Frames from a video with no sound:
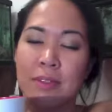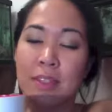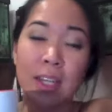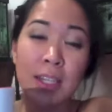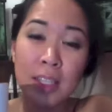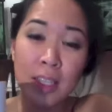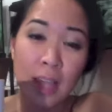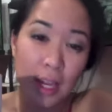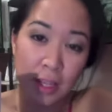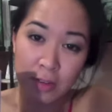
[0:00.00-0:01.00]
Did I tell
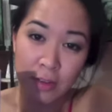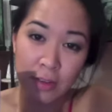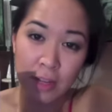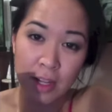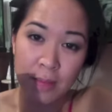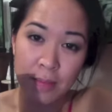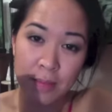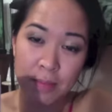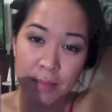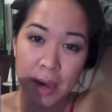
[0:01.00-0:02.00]
any of you that
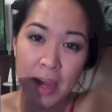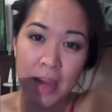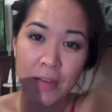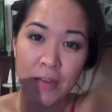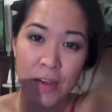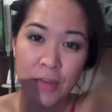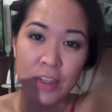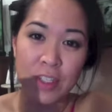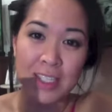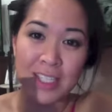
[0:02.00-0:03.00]
my
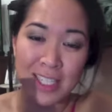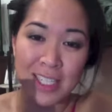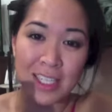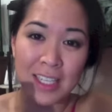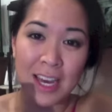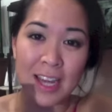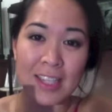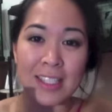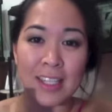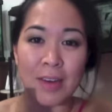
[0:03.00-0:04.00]
favorite tea,
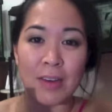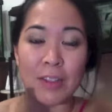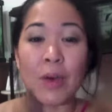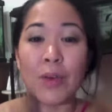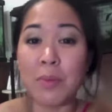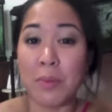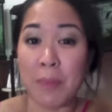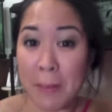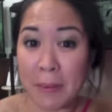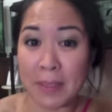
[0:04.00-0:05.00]
hands down, has always been
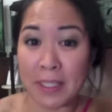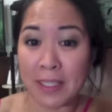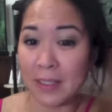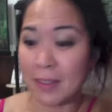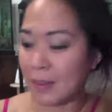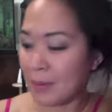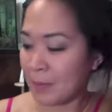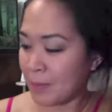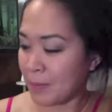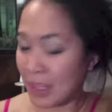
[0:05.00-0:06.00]
peppermint?
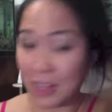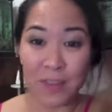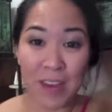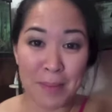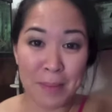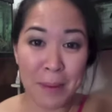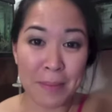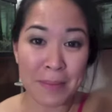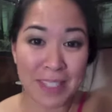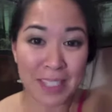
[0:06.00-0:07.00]
In fact,
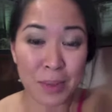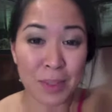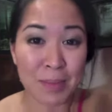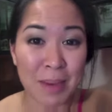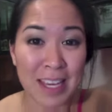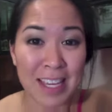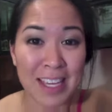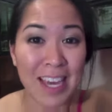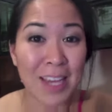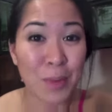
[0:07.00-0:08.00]
peppermint tea was my
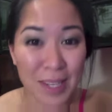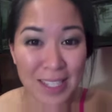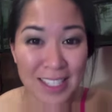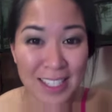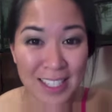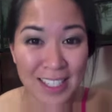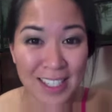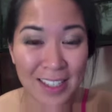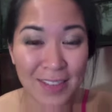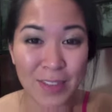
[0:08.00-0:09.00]
gateway tea,
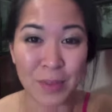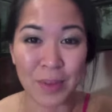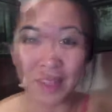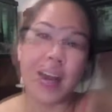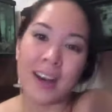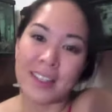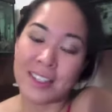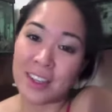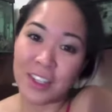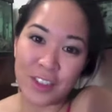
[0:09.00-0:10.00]
if you will. I
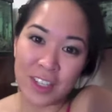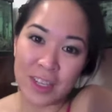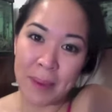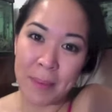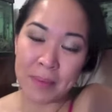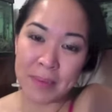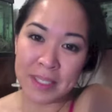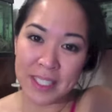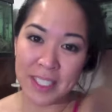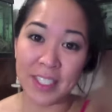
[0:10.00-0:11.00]
started drinking peppermint
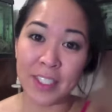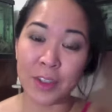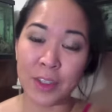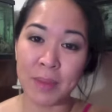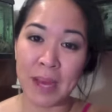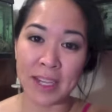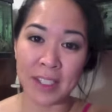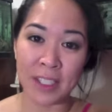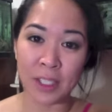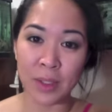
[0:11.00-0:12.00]
teas years
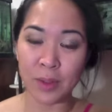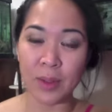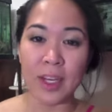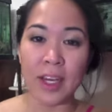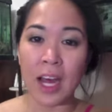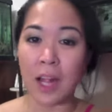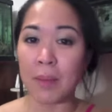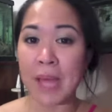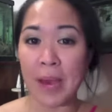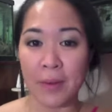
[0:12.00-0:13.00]
back to
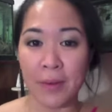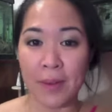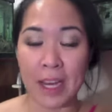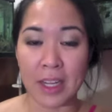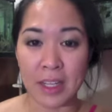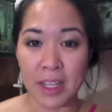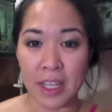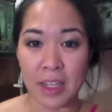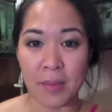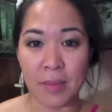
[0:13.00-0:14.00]
help counteract
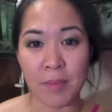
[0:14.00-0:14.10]
the